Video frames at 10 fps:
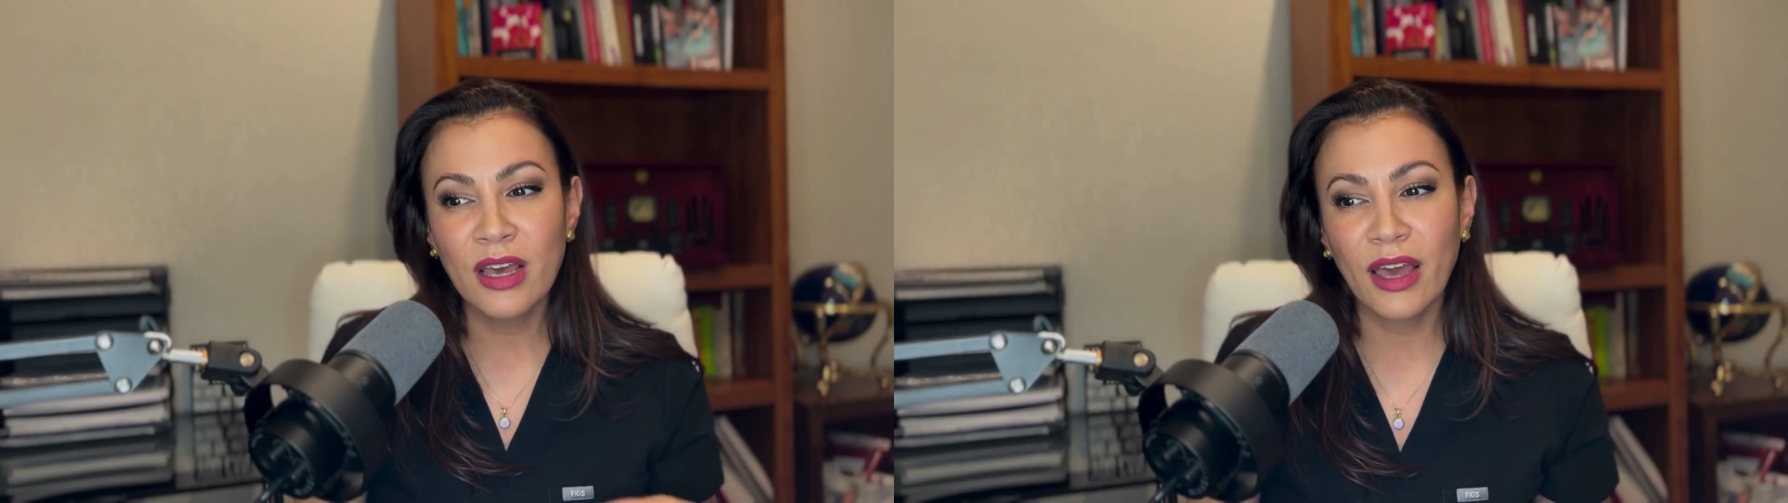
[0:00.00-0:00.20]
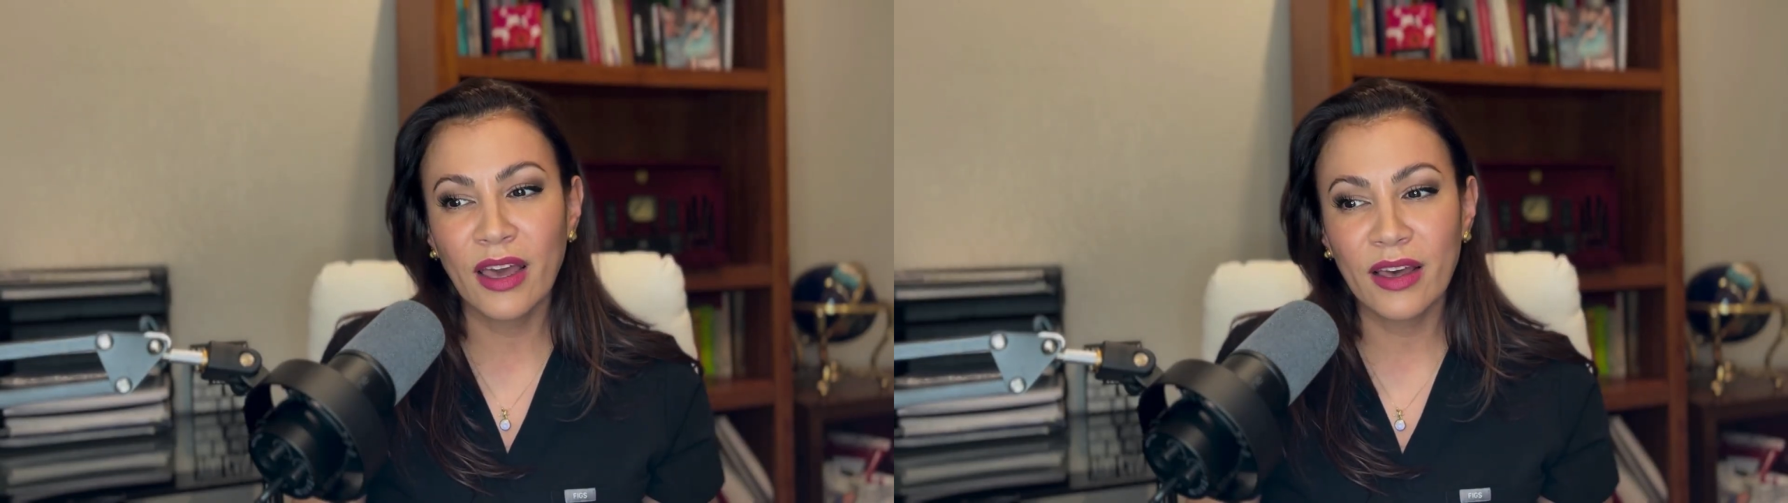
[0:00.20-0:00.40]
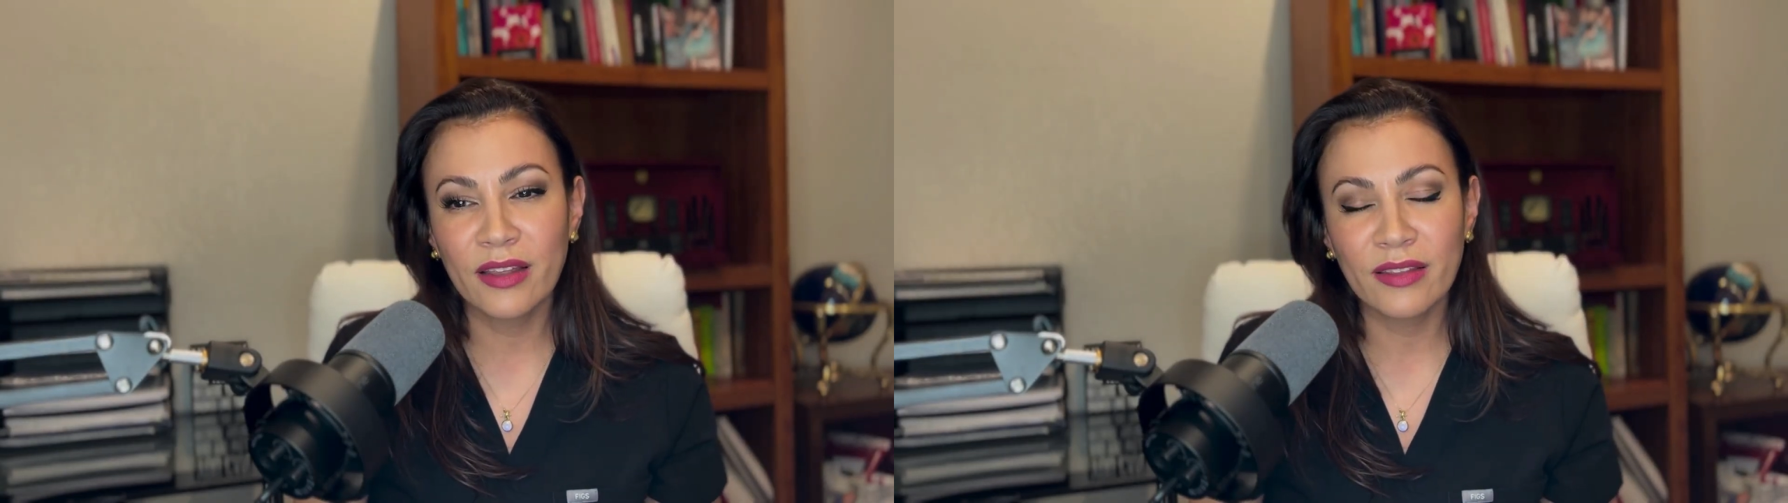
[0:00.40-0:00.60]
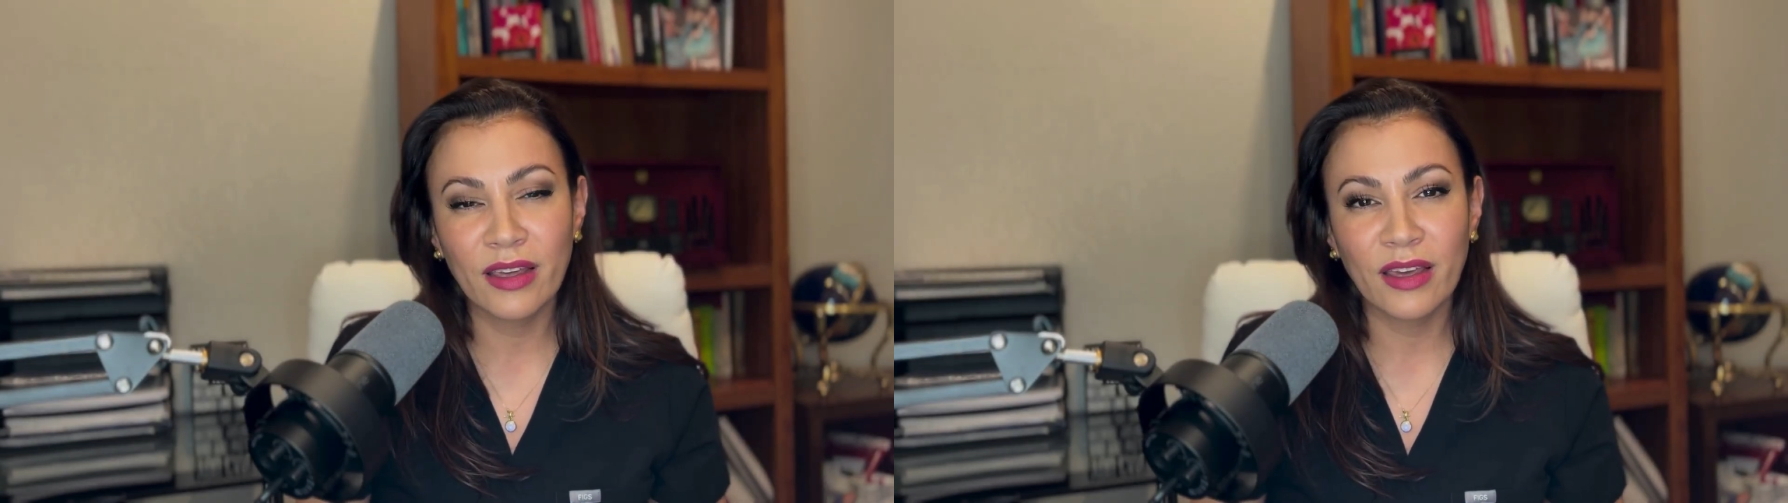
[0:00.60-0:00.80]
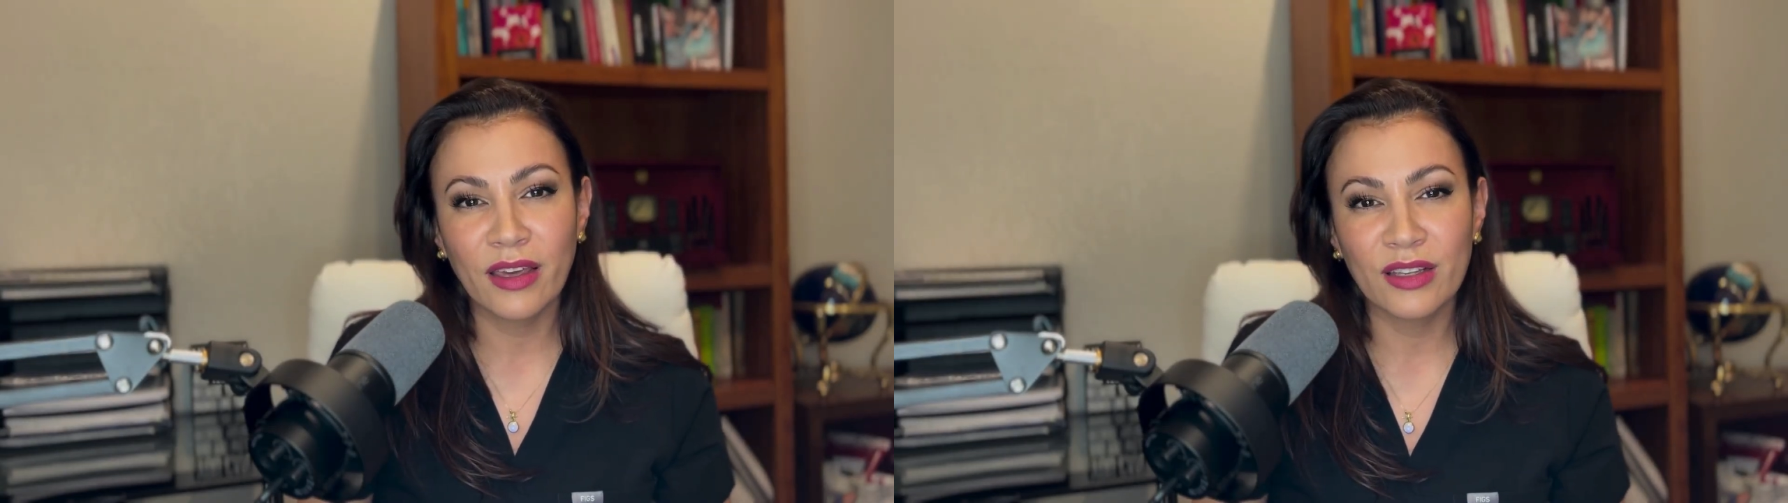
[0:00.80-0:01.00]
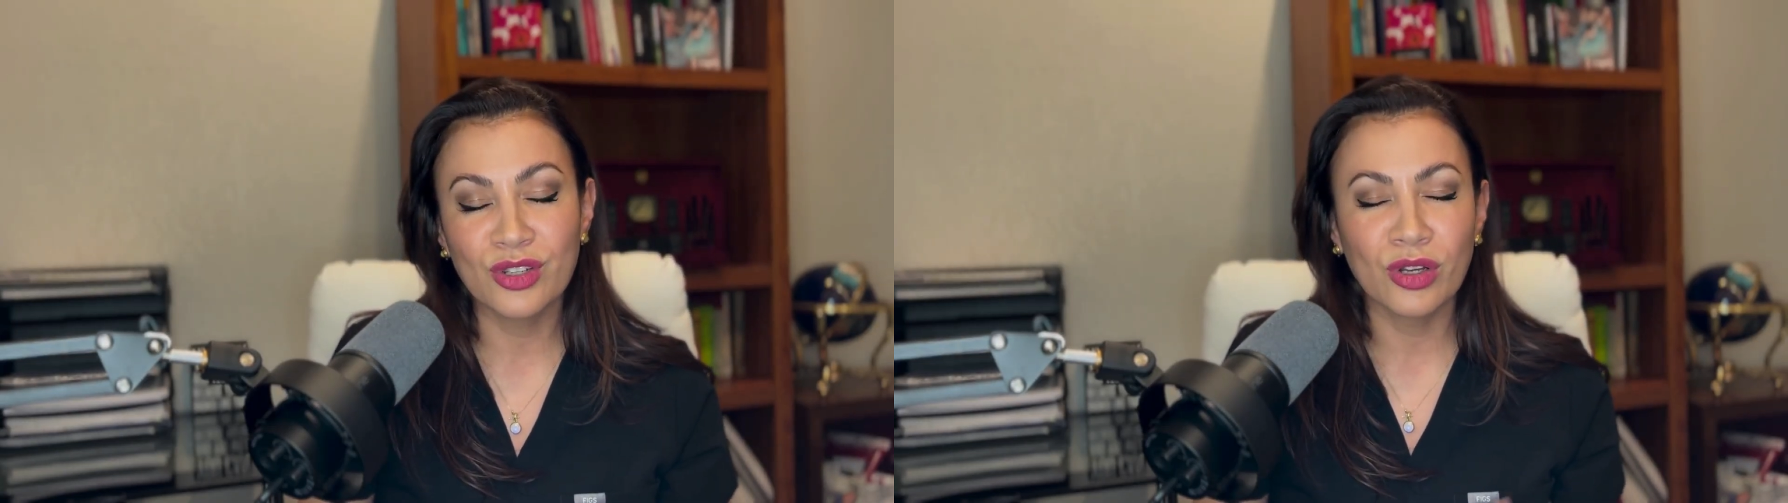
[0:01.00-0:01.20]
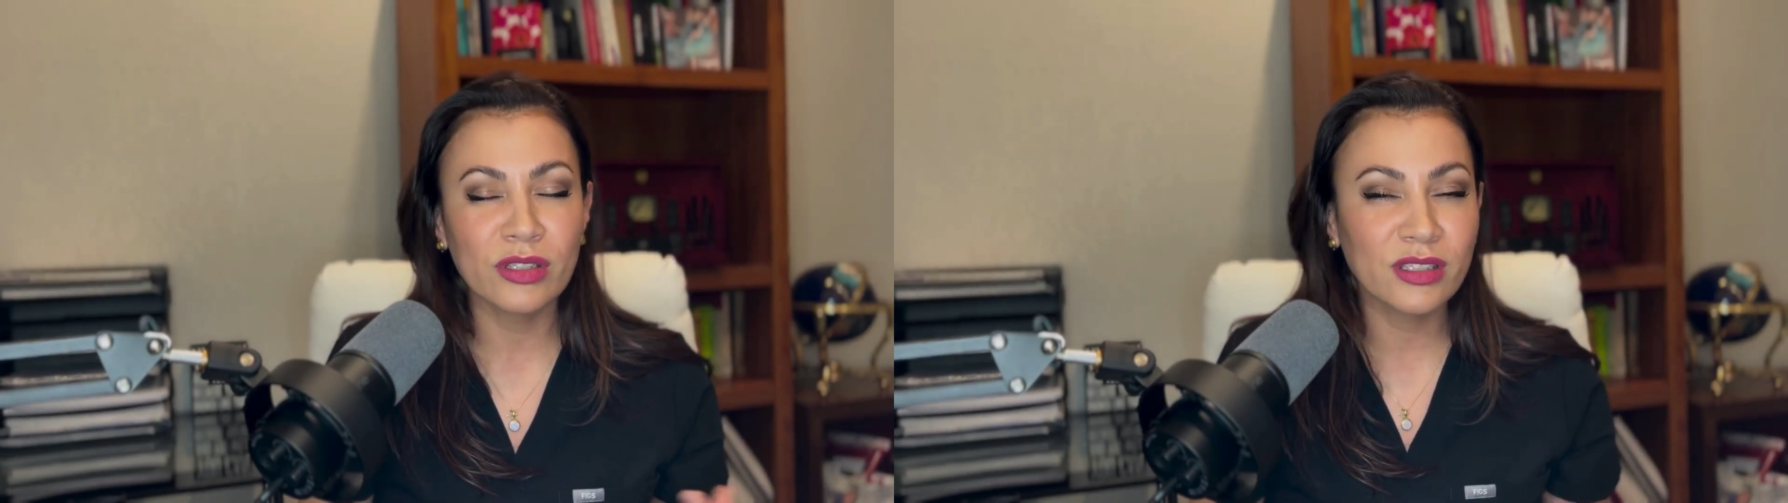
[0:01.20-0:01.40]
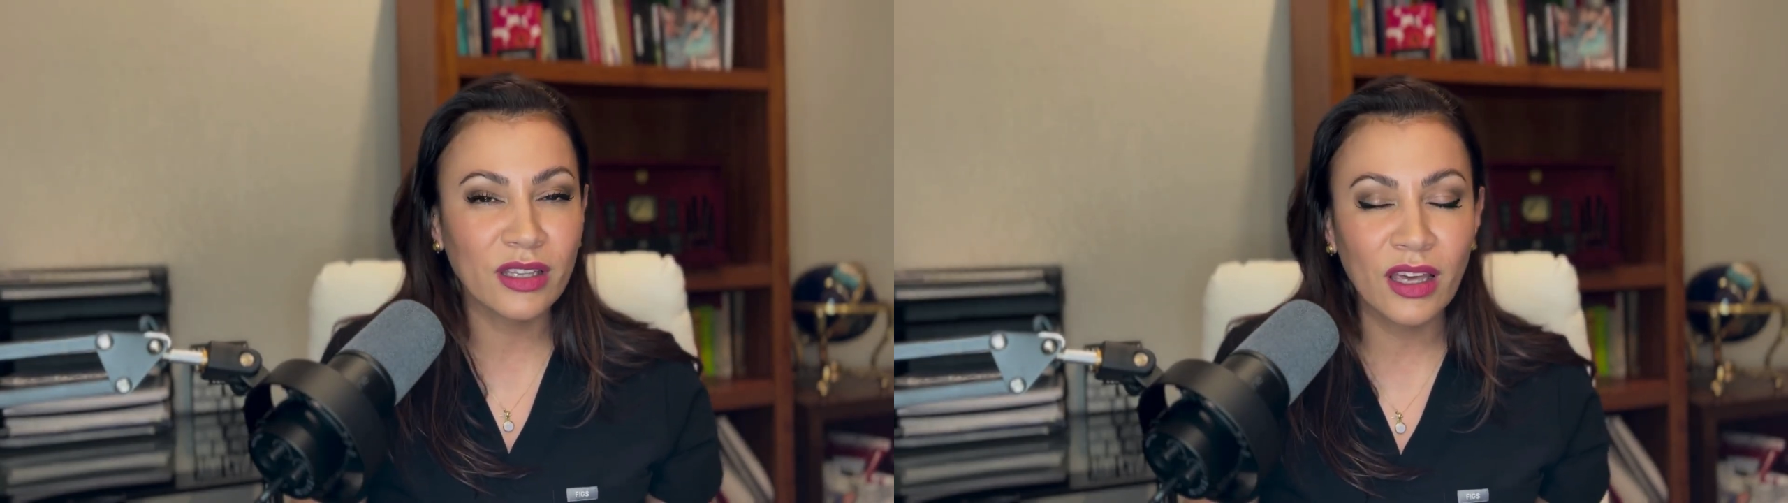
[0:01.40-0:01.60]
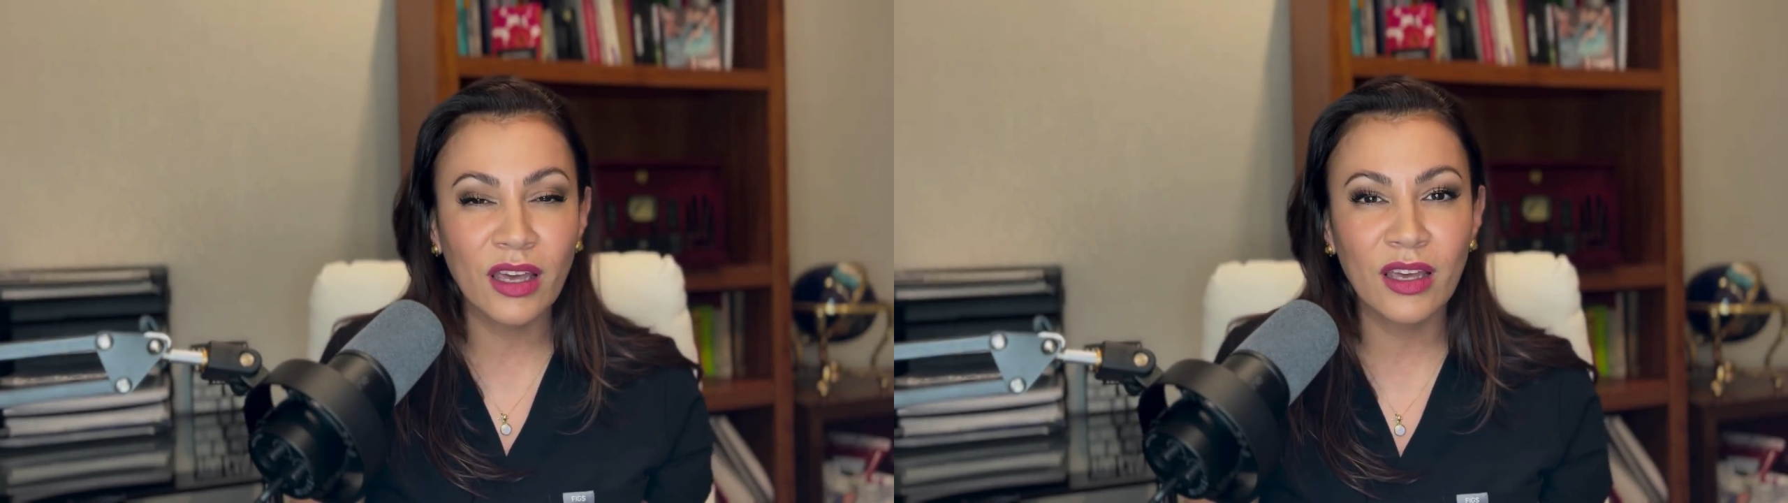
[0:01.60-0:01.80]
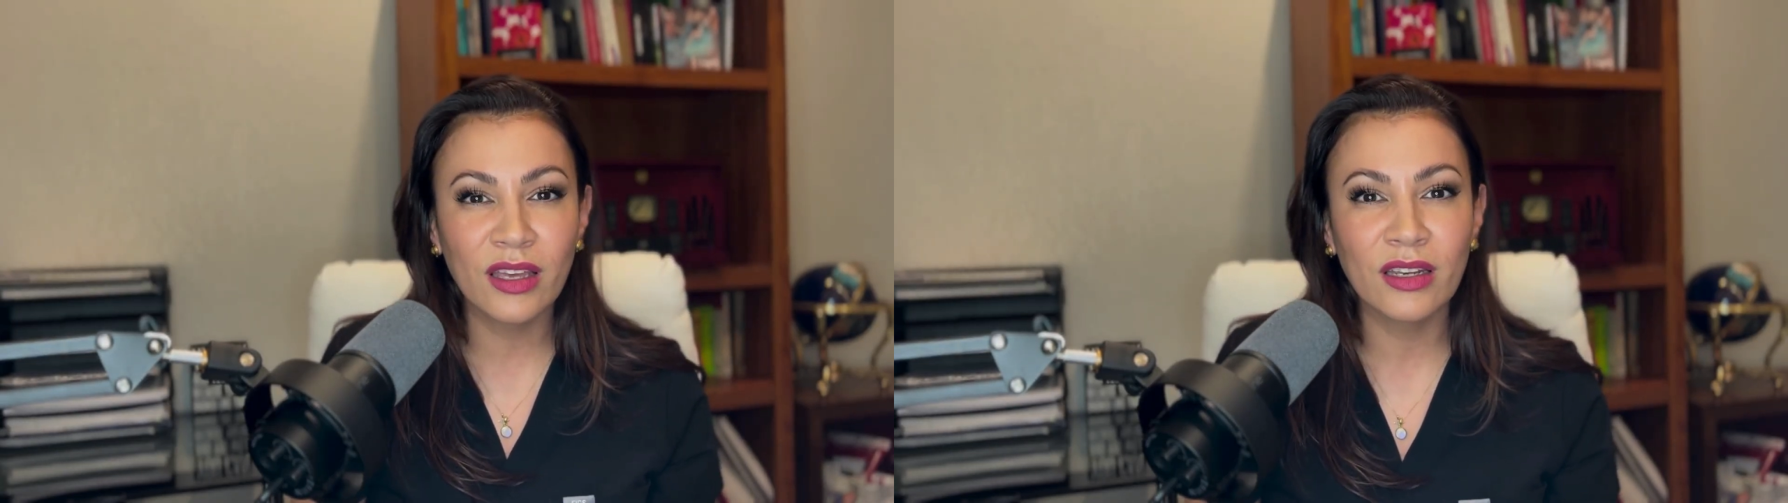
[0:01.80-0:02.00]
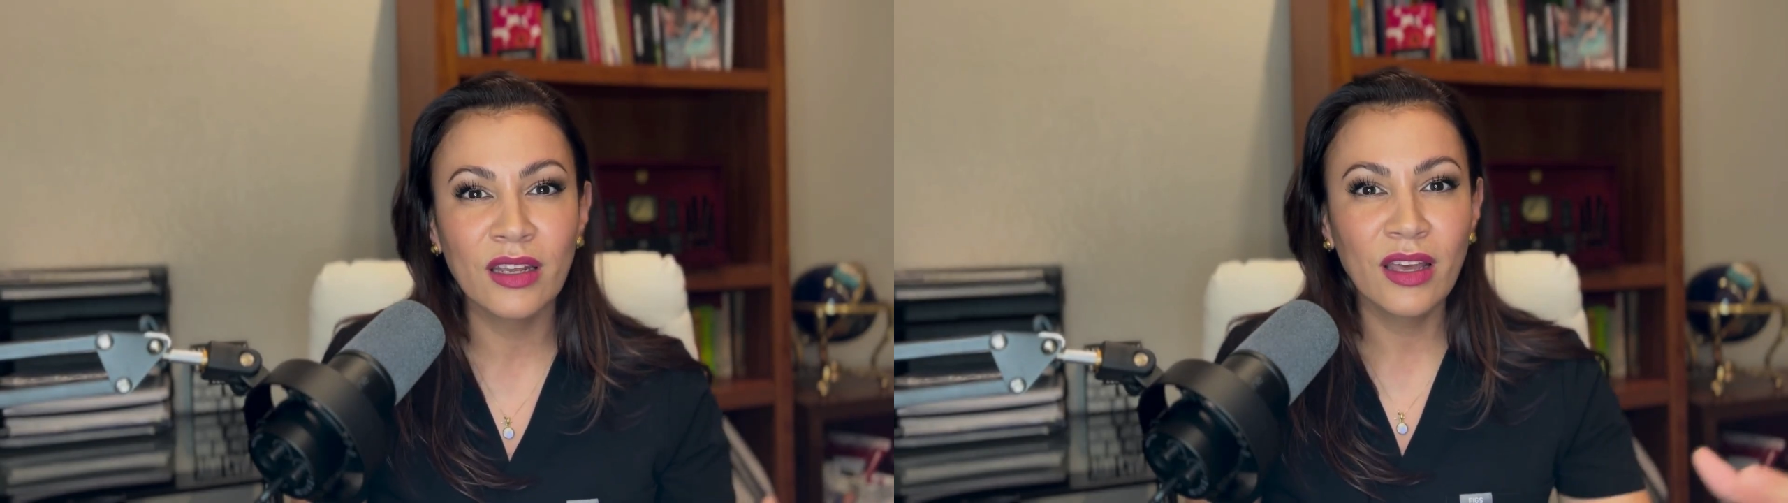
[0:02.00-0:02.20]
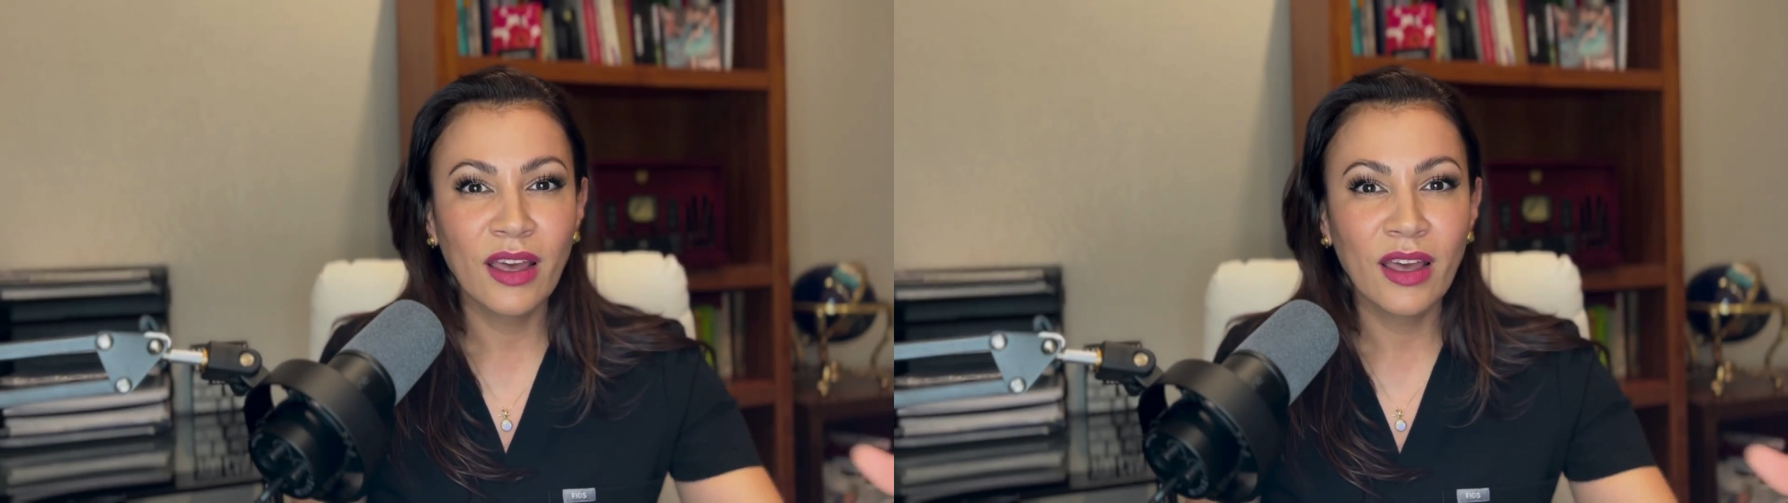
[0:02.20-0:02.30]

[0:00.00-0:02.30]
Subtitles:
and the dull skin,